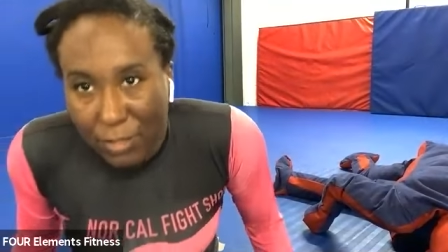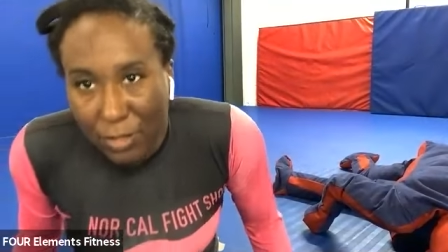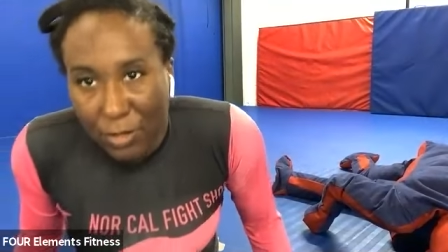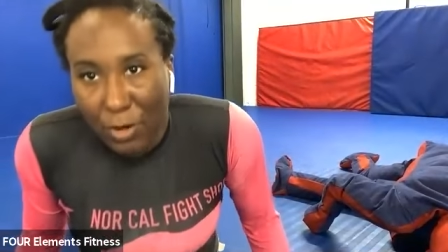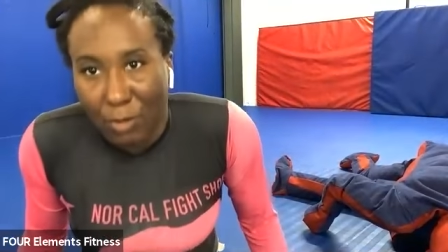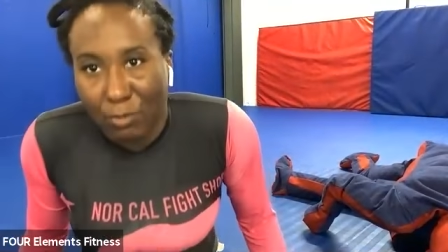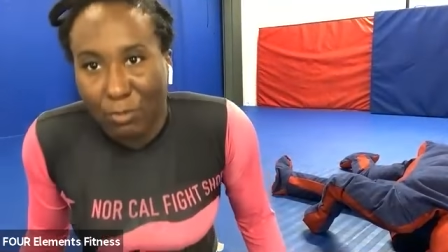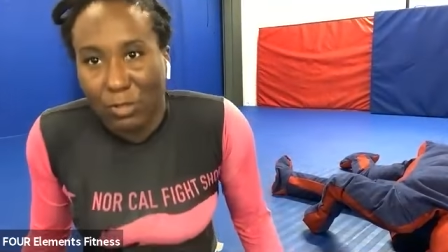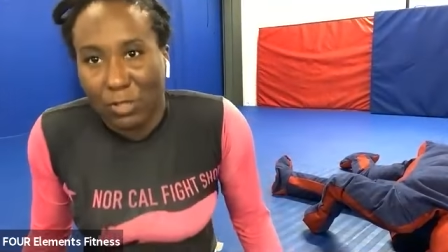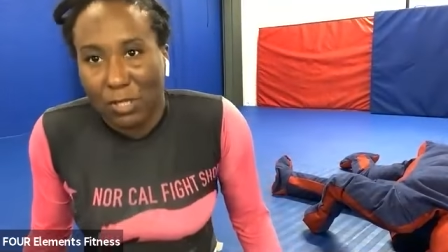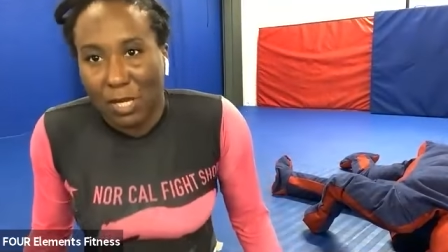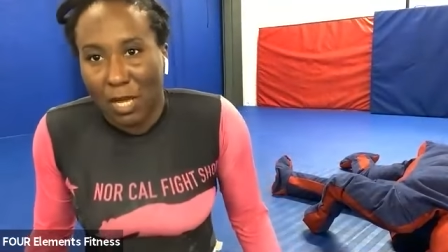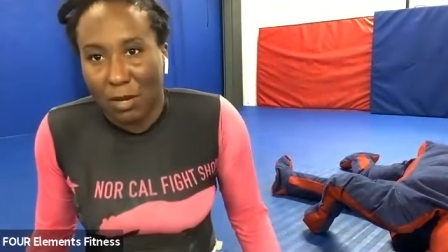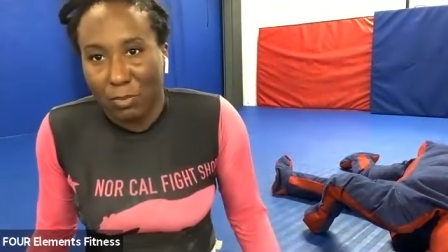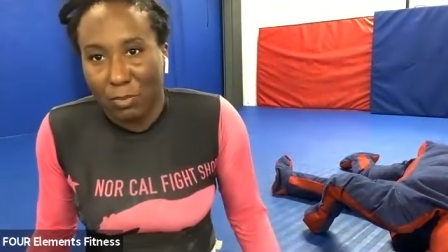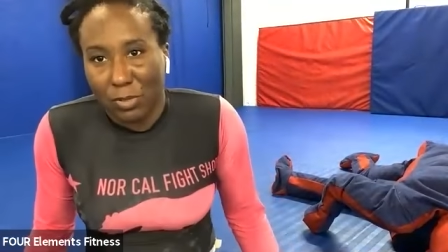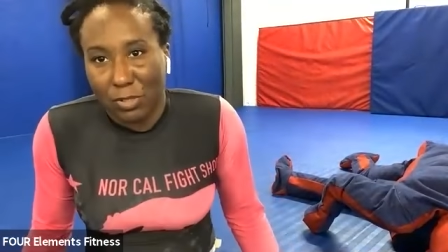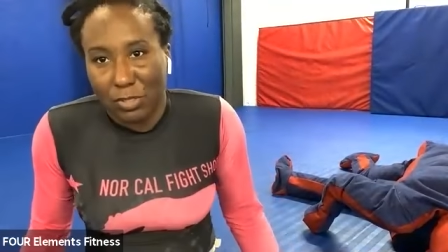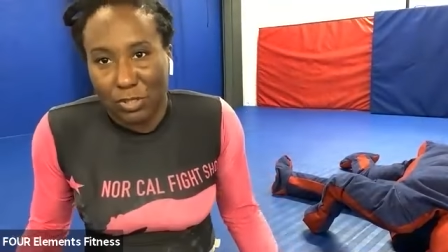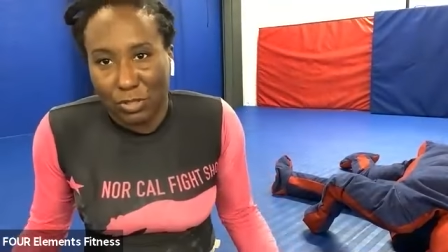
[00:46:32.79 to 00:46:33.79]
You almost kind
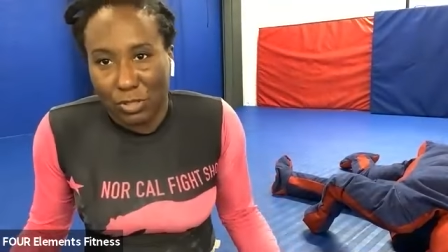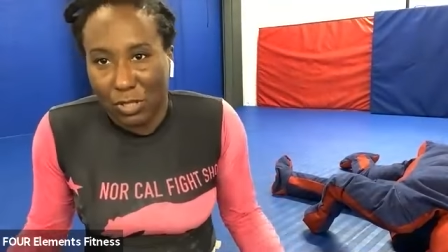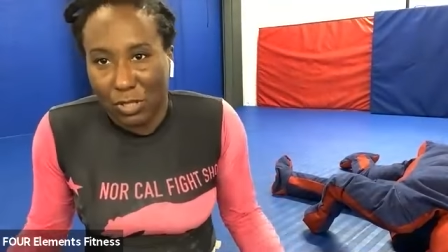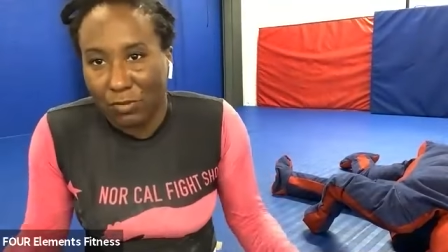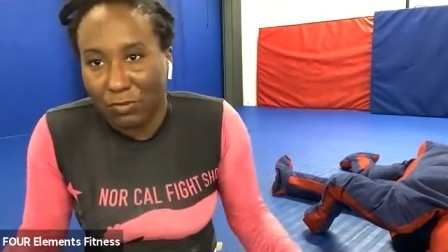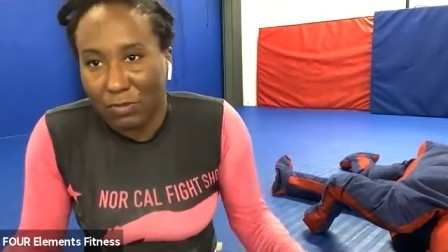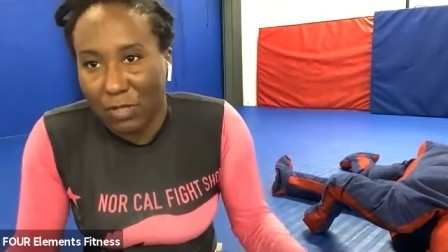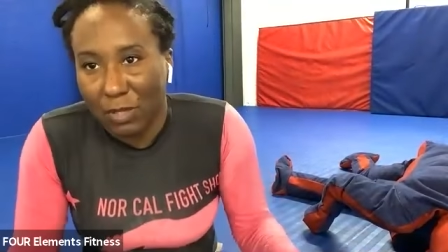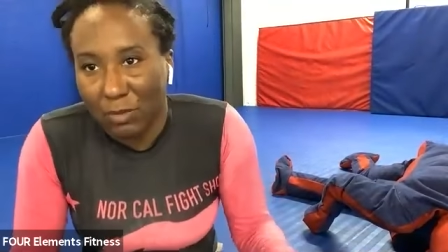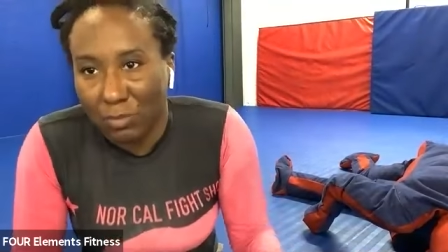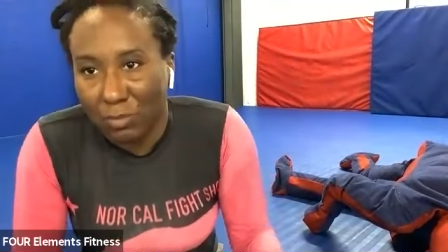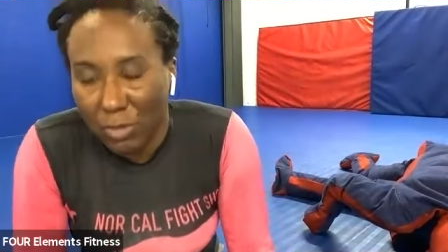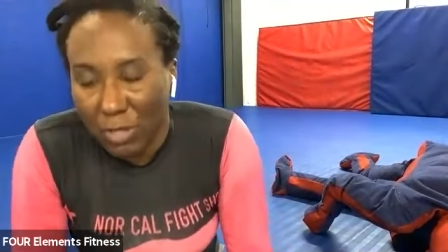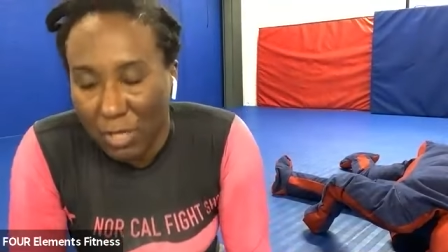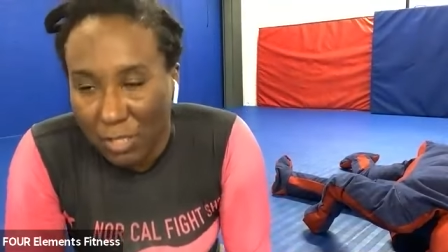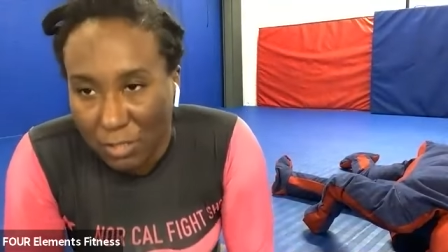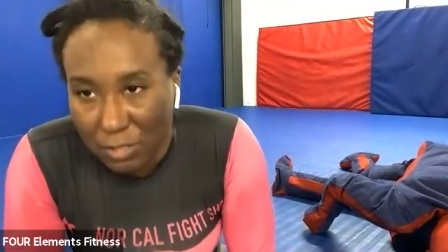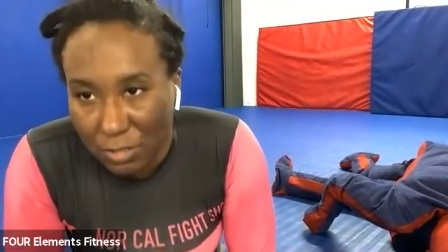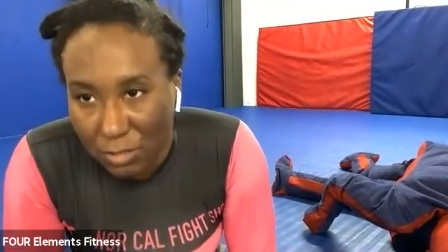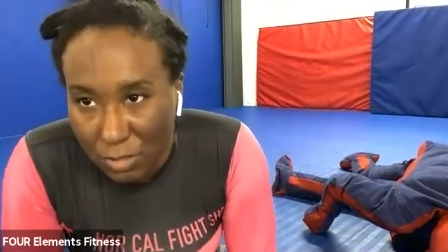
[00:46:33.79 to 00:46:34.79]
of put yourself deeper
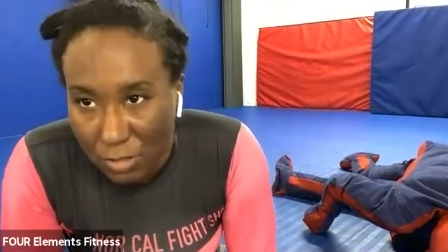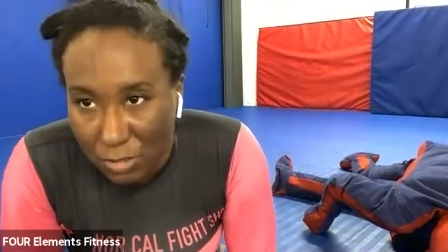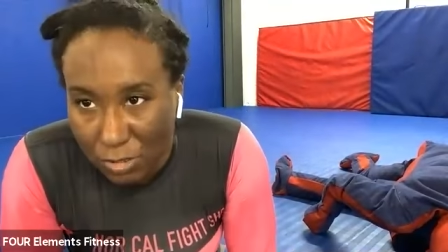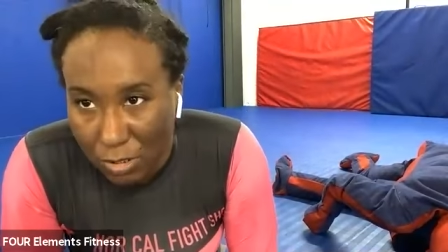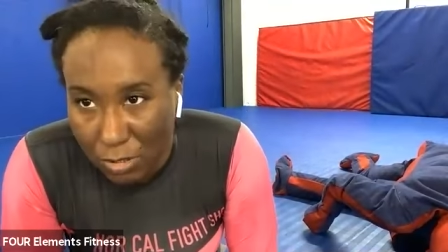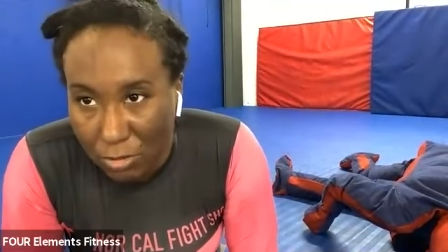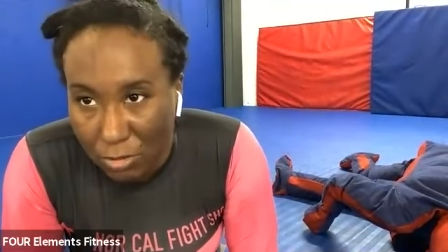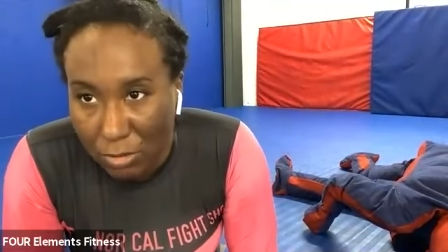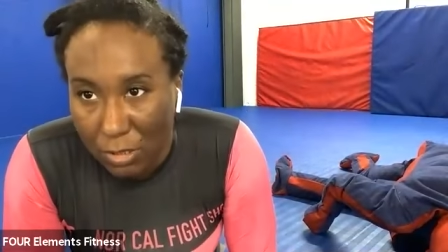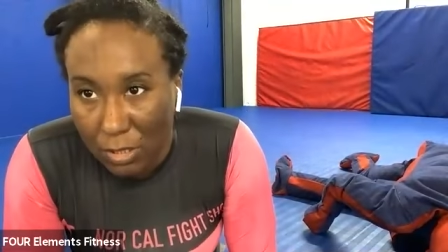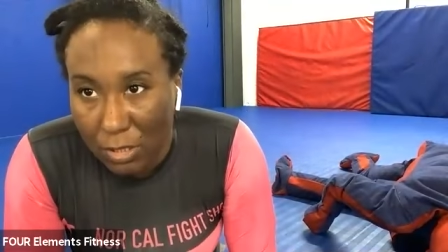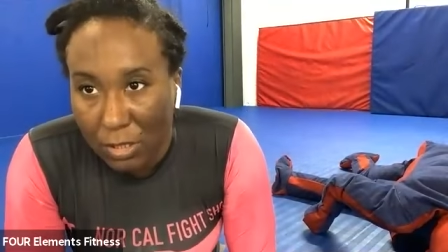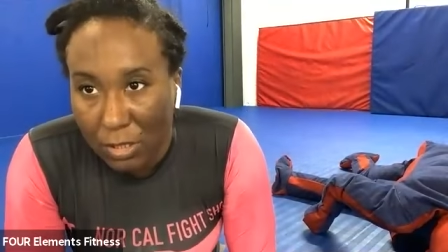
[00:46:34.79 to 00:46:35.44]
into the choke.